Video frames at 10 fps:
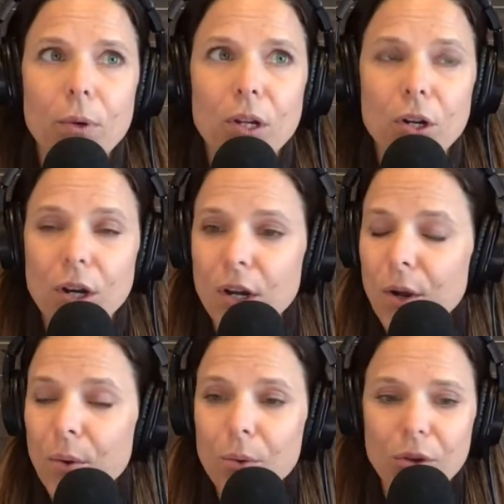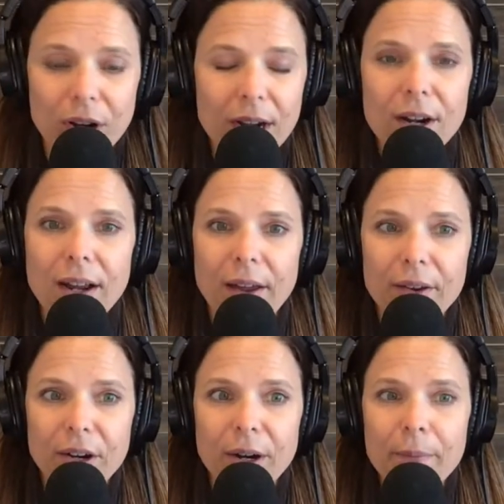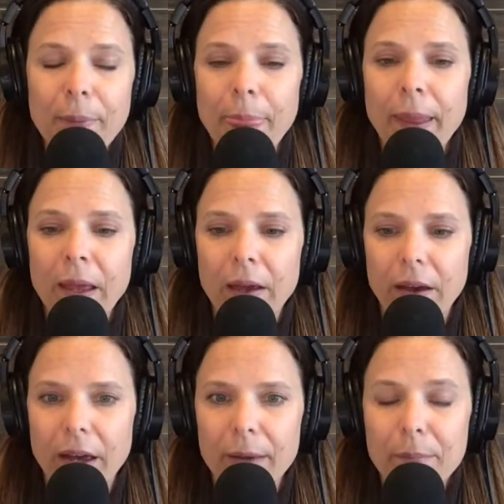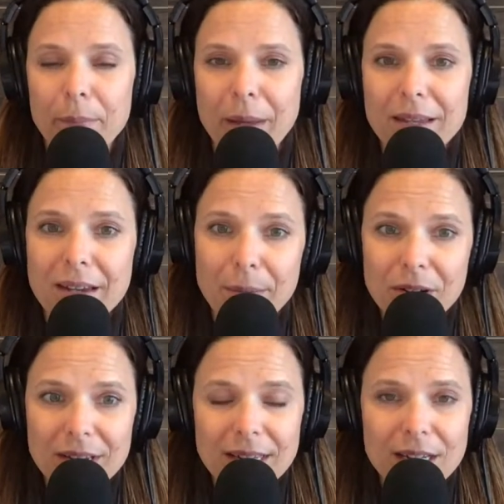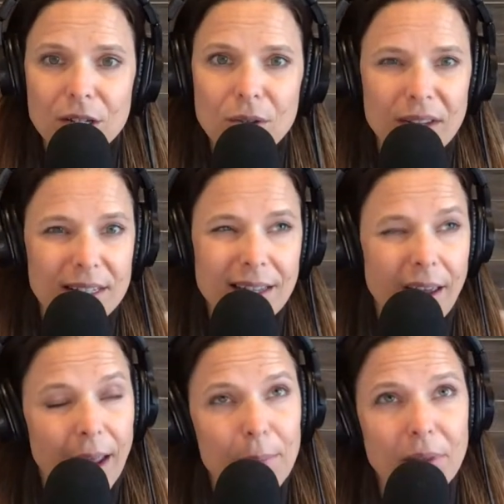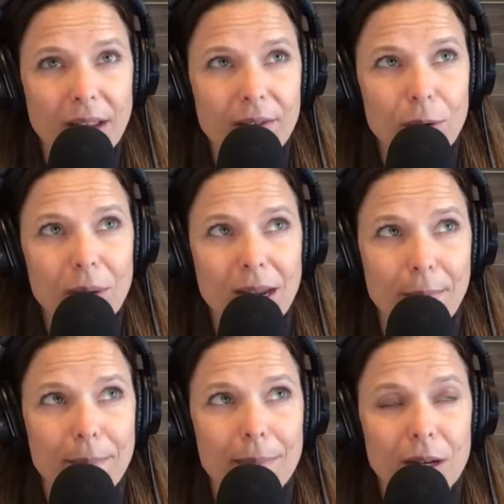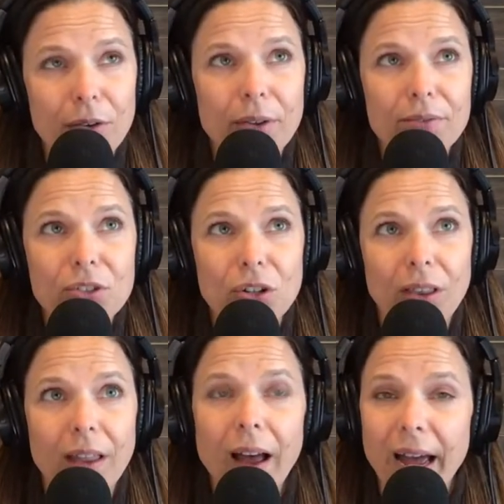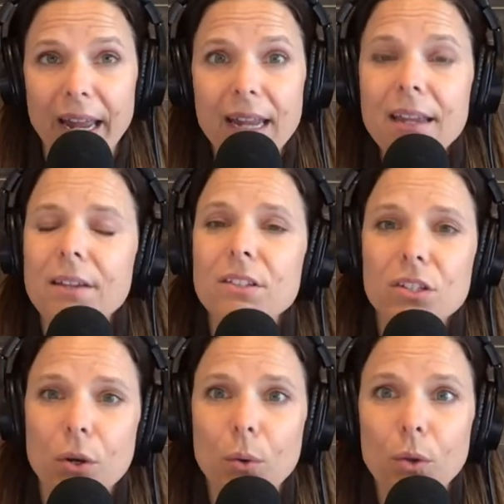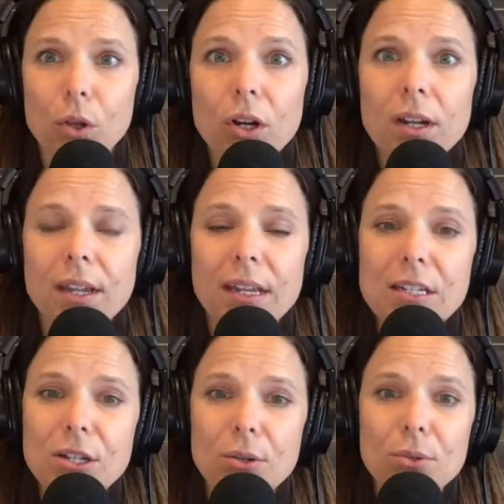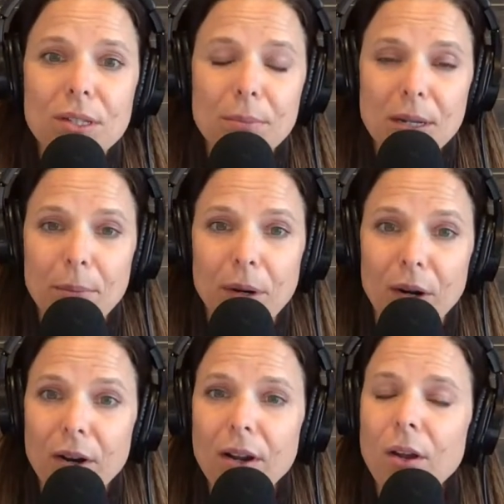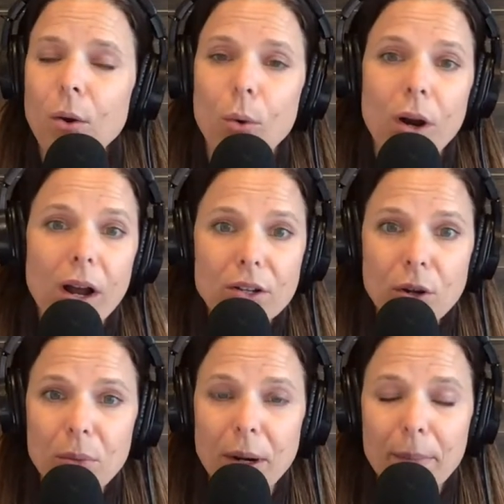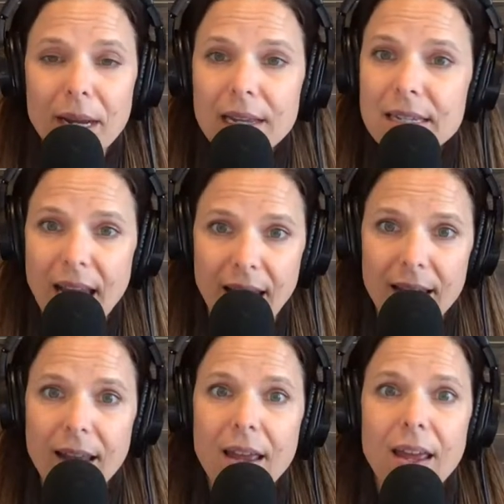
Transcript: you're going to go look at your calendar. By the time you're listening to this, I believe it'll be middle of July. So look into September or October, pick a date,